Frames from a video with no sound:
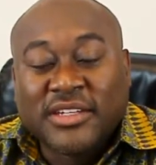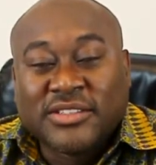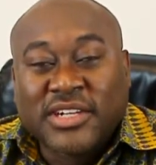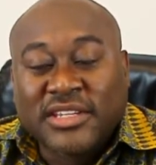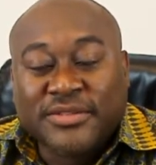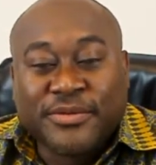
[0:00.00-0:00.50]

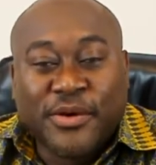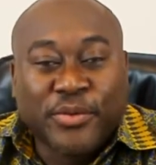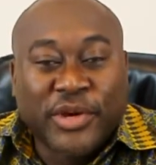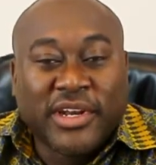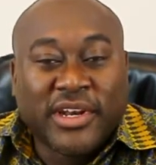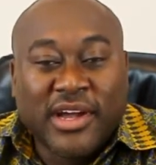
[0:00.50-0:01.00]

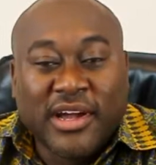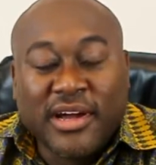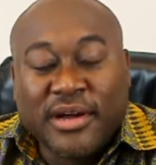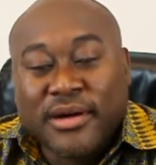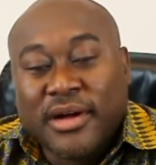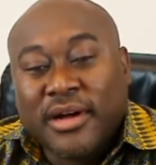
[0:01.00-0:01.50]
transforming
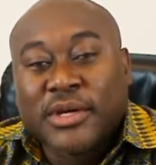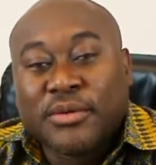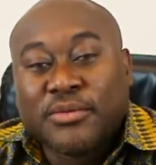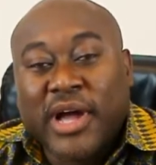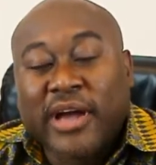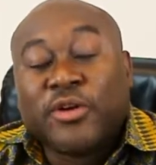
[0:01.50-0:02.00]

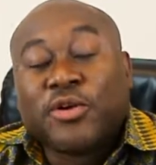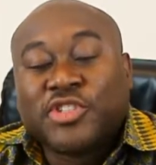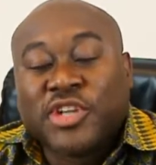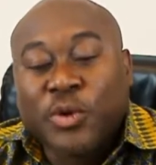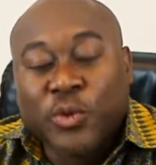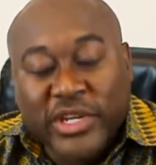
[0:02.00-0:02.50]
uh,
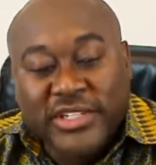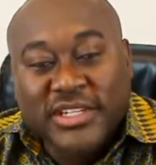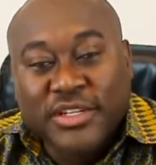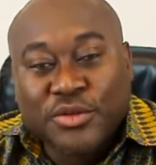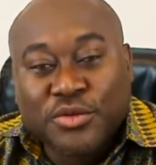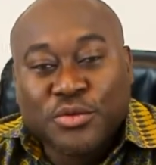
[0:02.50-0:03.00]
agricultural
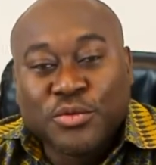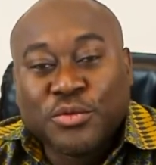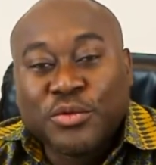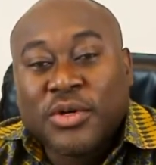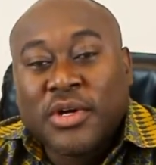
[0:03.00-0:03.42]
waste into